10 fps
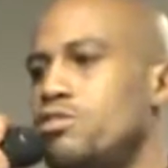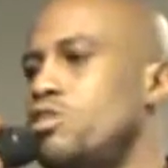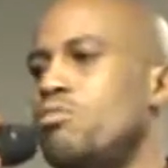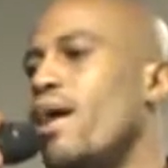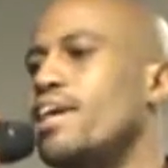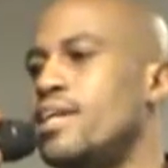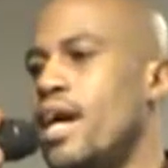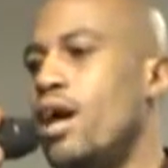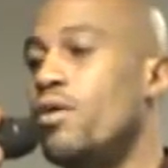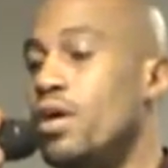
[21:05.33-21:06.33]
to you right
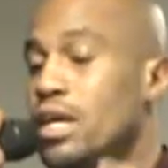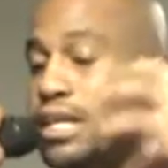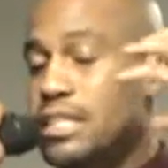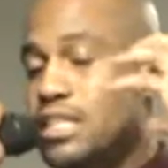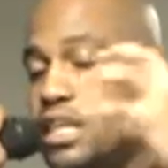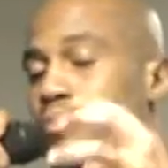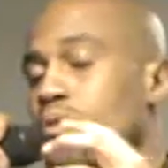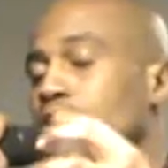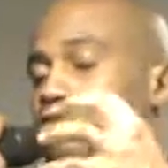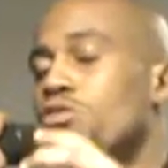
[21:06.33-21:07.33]
now,
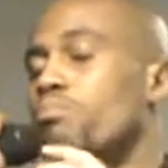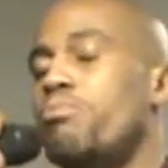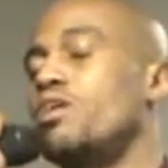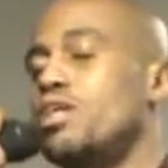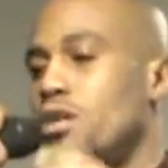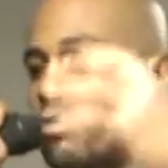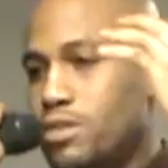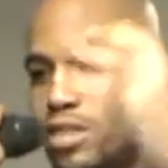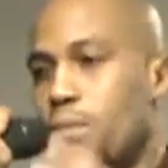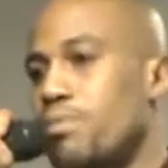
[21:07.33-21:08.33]
something is gonna prick you.
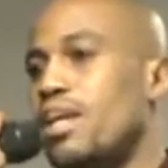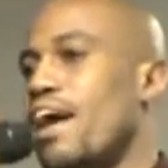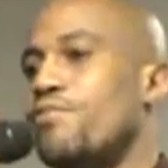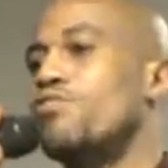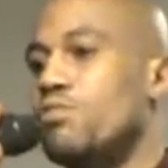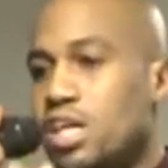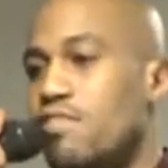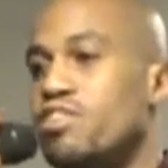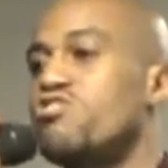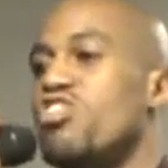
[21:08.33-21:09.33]
Something after you
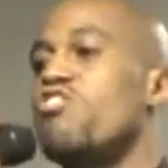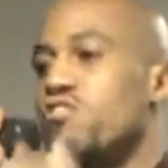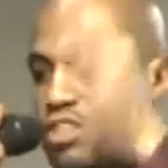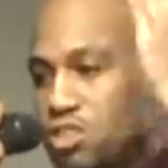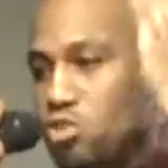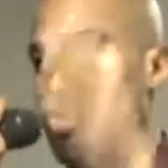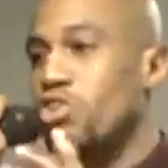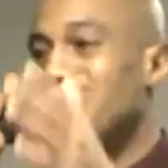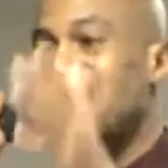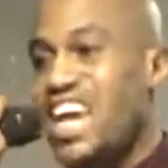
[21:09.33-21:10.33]
leave the service is
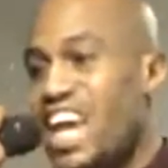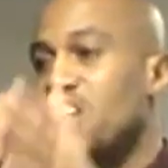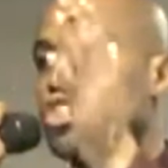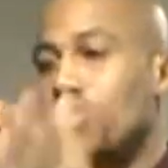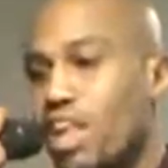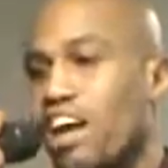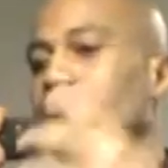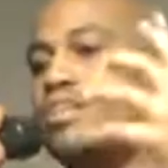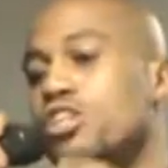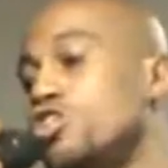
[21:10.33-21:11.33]
gonna change your
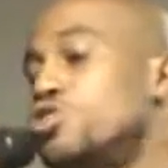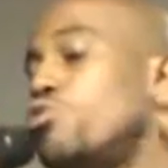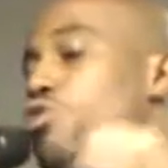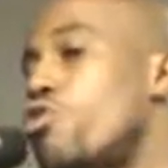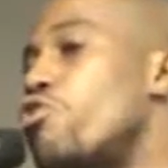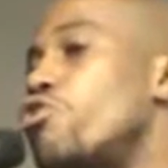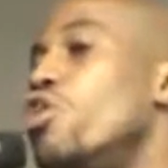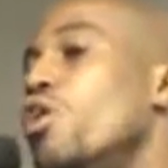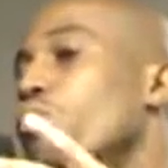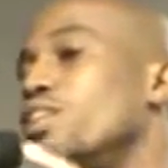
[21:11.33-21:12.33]
life because you
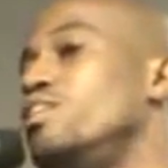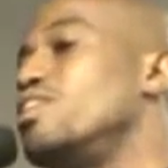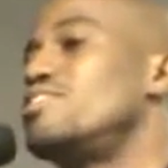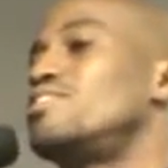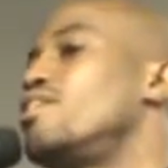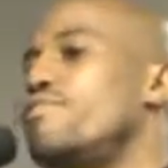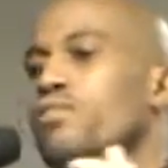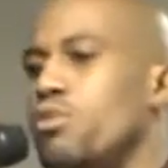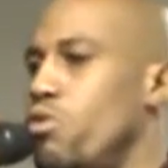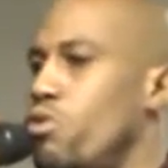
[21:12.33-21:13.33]
heard what thus
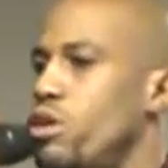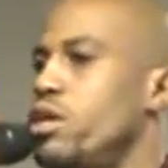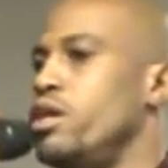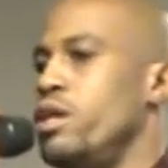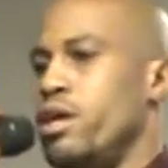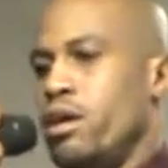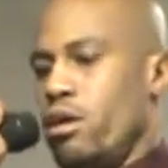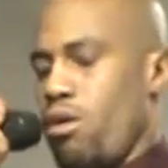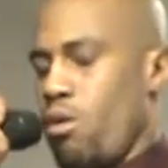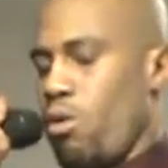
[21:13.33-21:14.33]
said the Lord.
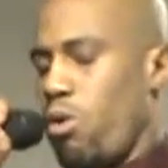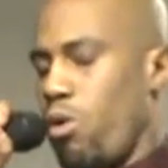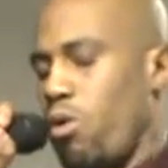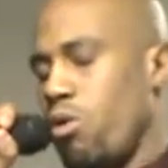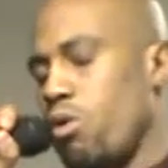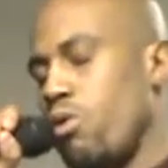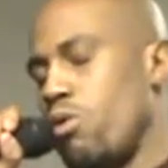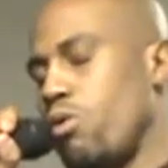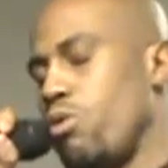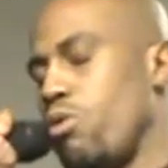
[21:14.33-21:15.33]

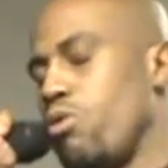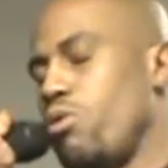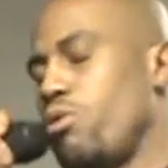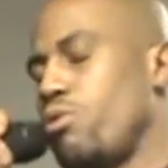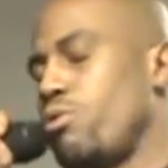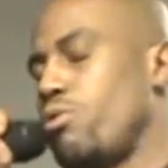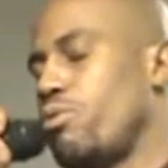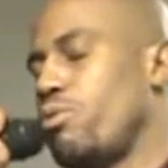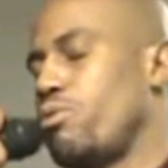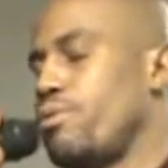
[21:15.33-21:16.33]

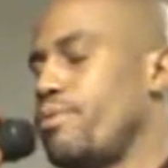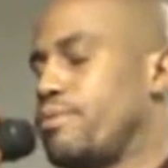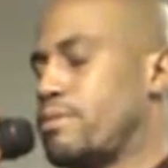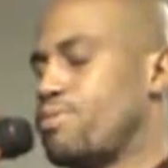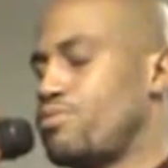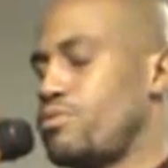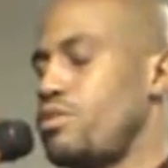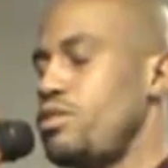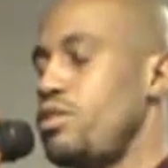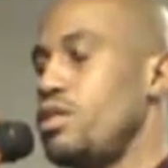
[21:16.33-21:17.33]
My Lord.